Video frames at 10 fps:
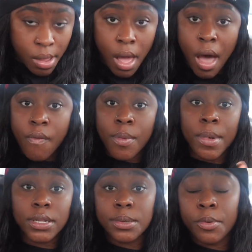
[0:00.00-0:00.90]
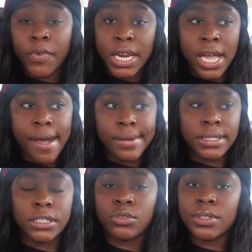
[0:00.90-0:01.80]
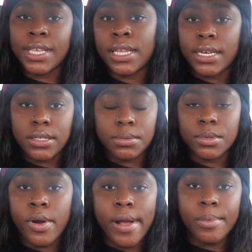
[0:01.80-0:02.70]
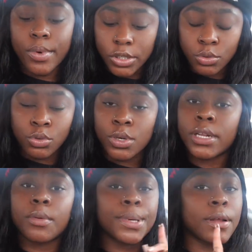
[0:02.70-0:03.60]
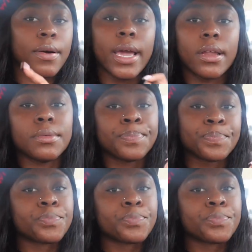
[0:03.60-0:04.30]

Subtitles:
off of multiple videos and you still ain't subscribed, what you doing? Don't be no hater.